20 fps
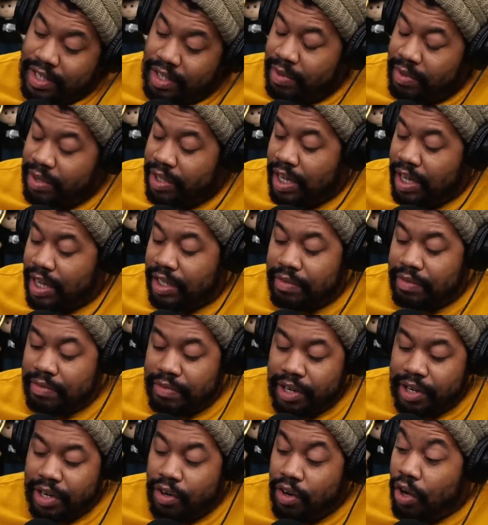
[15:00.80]
with Colin
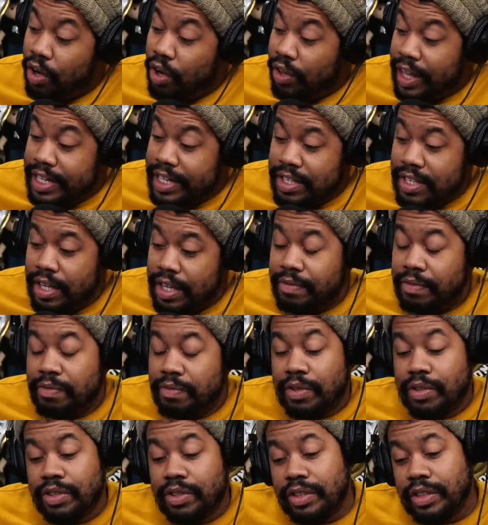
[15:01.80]
Farrell, all that right. stuff
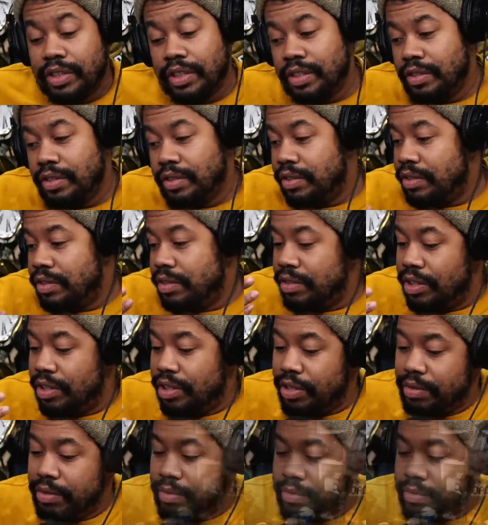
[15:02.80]
versus, you know. So there'll